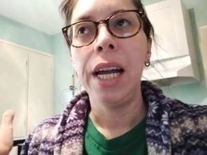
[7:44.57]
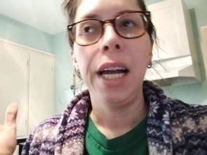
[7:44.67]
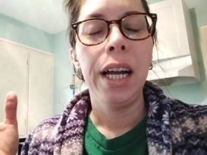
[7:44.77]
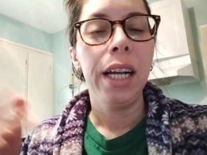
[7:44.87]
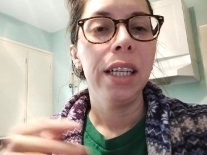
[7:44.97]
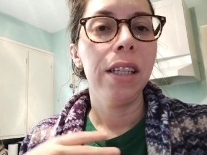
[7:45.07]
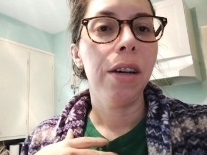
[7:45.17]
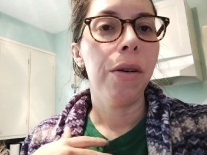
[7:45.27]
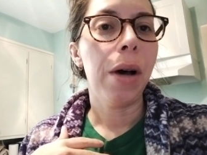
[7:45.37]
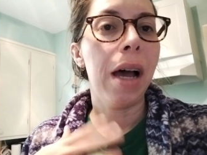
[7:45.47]
So
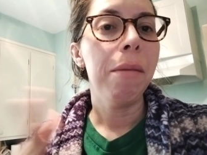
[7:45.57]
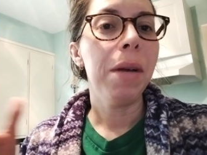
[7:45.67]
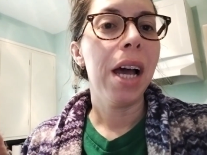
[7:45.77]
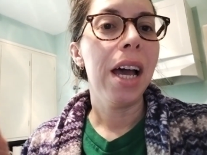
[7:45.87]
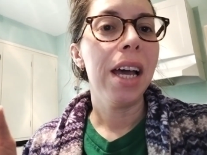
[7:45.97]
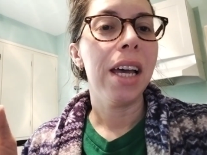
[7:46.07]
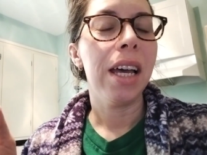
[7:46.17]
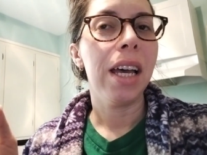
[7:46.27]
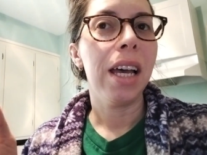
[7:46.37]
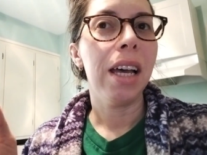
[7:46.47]
I
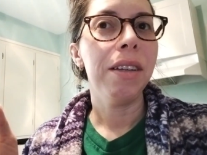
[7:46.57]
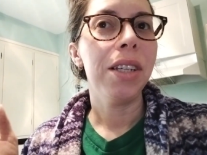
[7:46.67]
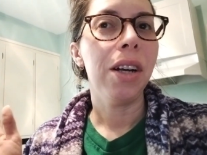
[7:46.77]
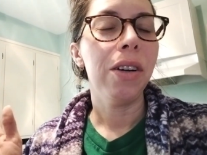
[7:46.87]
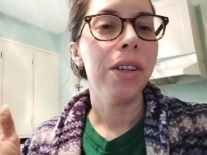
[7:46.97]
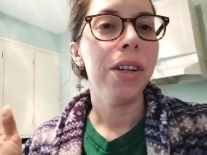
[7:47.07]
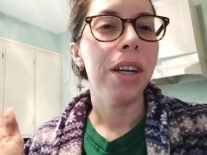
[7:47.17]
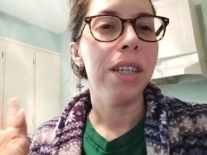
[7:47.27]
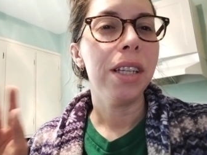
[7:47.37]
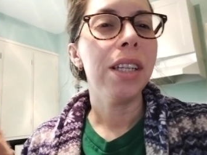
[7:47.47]

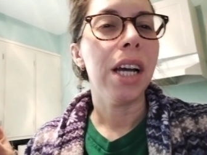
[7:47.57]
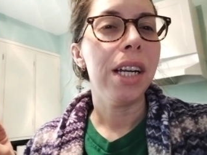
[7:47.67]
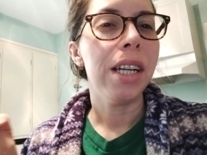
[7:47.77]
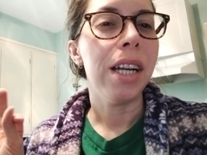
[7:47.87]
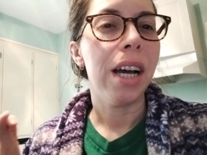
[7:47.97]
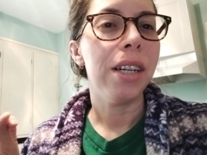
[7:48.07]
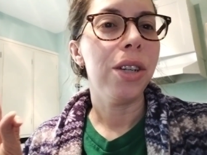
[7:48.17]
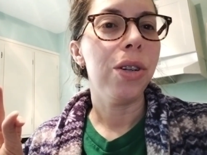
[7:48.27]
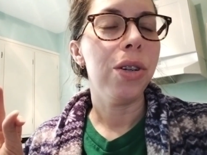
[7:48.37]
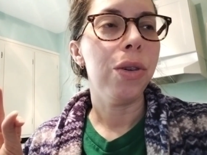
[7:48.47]
decided not
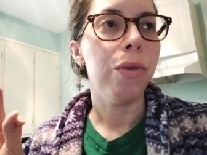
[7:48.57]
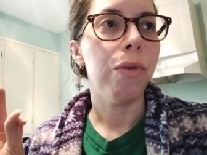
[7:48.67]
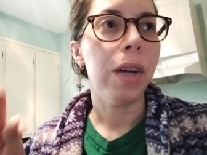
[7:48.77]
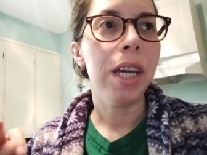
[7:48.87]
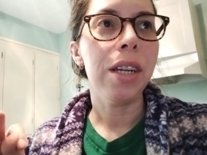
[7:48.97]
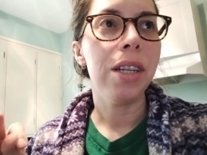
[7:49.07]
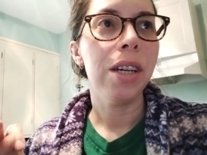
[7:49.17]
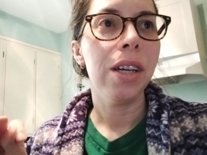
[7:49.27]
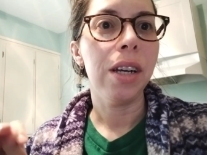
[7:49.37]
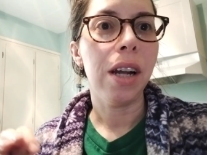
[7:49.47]
to rate
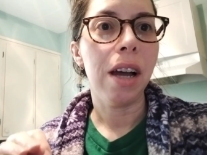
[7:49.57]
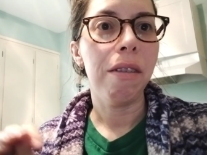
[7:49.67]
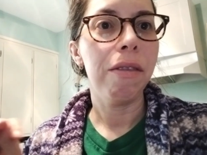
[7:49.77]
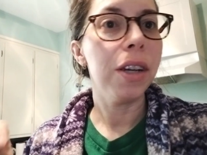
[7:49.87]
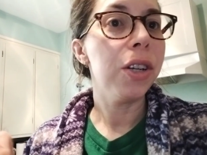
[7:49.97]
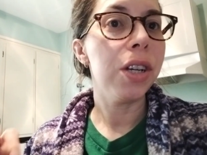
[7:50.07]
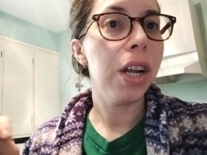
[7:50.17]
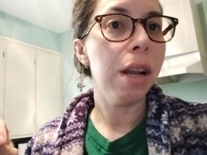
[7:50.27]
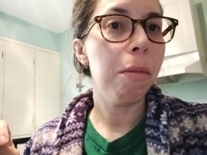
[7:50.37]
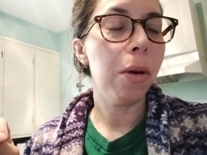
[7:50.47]
nonfiction
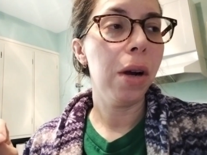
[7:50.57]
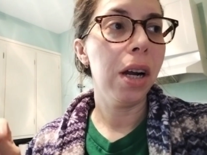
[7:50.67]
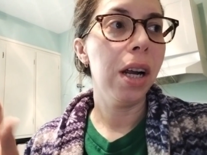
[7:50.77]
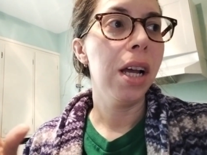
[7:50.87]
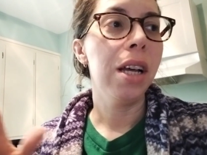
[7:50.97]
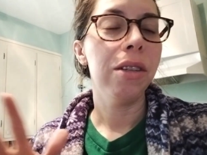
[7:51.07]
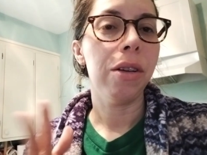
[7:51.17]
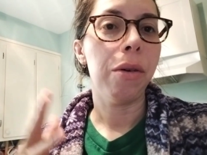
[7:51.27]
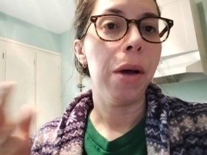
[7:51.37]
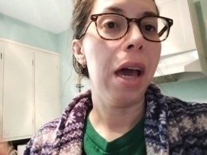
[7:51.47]
anymore. So I don't
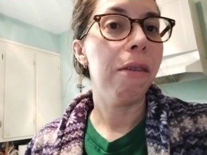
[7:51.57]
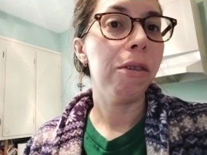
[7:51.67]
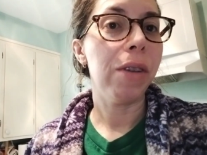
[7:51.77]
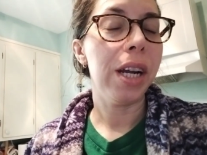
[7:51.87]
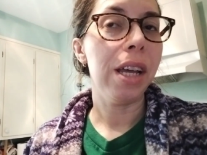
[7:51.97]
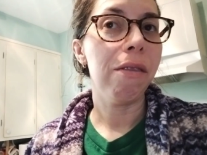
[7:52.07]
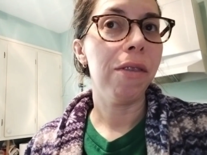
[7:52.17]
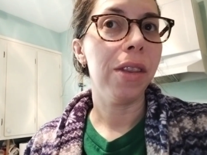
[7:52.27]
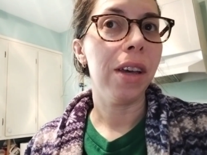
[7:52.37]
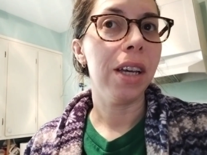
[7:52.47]
have a rating for
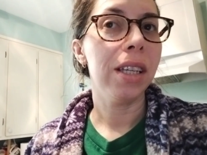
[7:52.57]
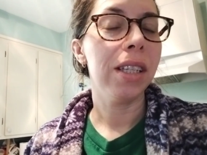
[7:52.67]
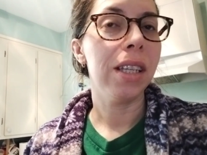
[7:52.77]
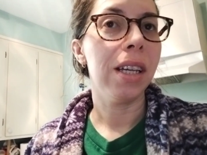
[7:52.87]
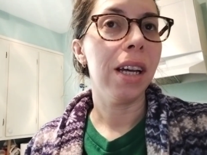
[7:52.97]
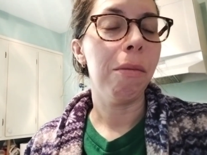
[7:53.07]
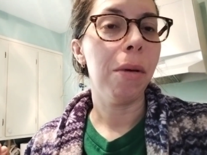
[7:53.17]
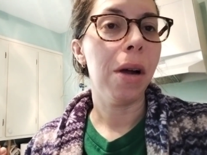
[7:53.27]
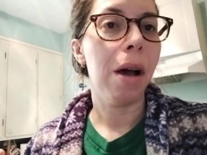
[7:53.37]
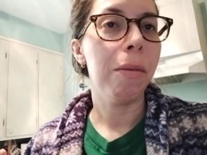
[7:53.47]
this. I
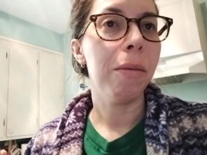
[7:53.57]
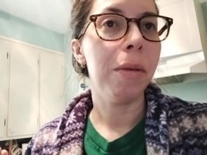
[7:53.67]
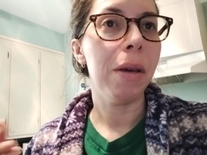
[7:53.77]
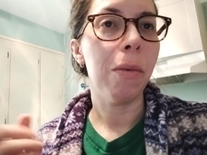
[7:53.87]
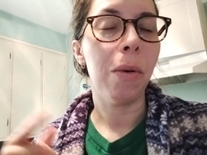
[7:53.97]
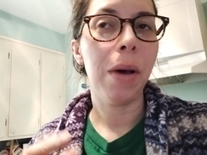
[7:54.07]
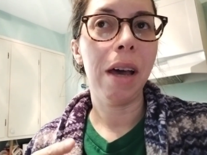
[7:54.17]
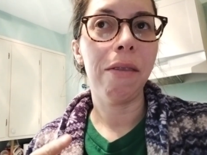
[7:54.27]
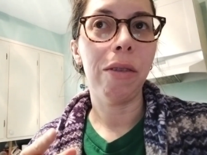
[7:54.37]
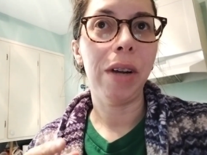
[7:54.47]
probably won't have a
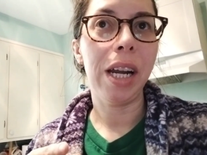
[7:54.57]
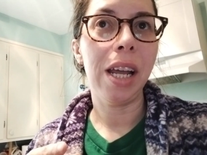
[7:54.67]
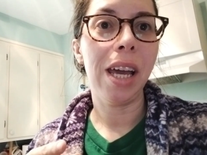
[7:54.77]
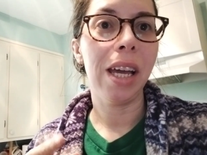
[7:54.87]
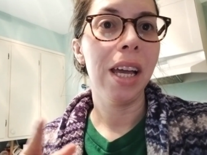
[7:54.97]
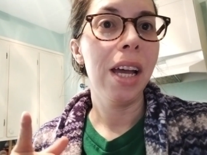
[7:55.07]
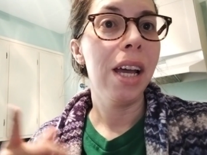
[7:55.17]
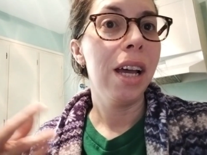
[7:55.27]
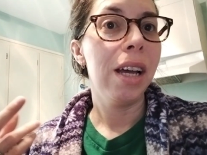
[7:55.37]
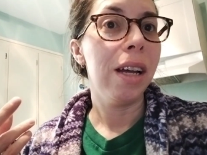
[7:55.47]
rating,
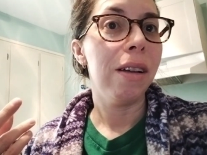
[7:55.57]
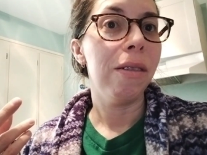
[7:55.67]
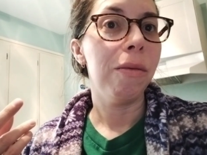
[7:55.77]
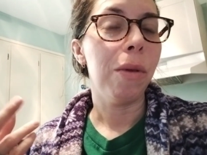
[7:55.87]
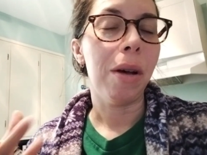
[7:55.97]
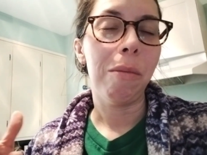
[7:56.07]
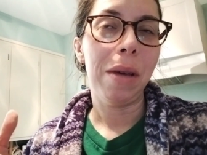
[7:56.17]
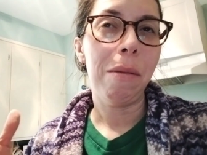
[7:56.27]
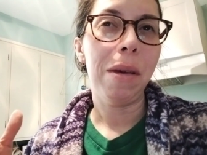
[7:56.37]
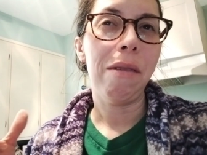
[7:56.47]
well, maybe
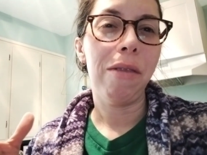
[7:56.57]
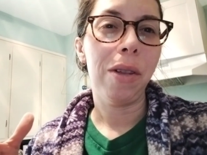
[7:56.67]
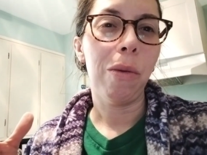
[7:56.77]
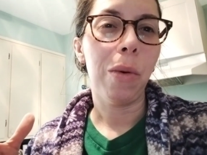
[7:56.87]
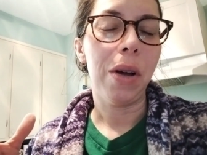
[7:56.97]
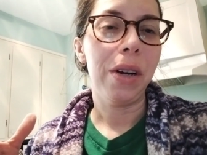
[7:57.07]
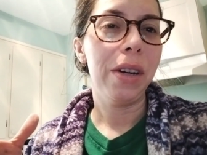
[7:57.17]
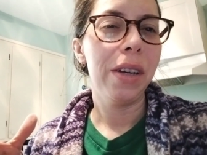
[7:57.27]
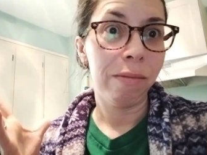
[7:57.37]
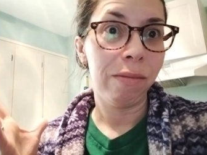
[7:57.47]
for the one.
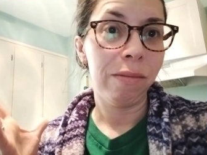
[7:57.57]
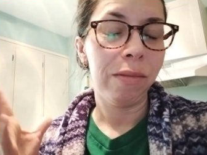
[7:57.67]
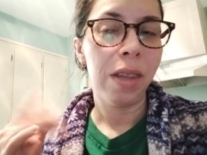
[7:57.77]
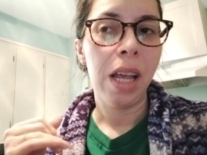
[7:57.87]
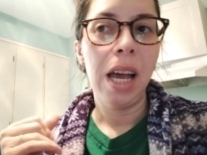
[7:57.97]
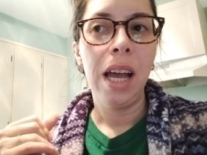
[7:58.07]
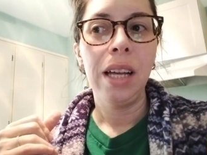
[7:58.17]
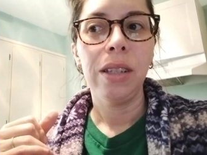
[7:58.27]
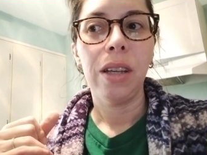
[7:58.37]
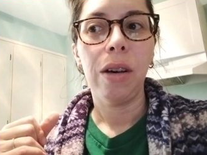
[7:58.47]

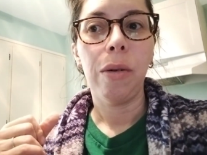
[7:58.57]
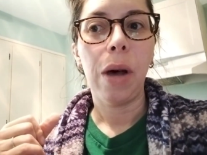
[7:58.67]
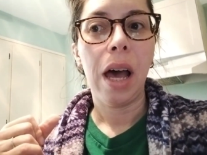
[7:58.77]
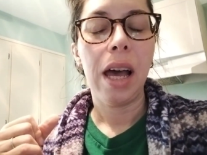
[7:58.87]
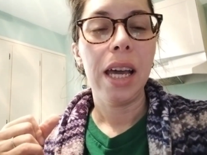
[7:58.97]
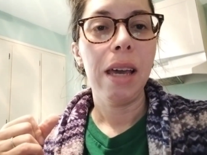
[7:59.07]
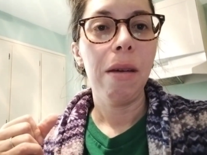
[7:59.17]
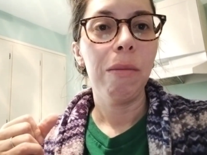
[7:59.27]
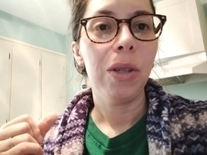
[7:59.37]
So I am still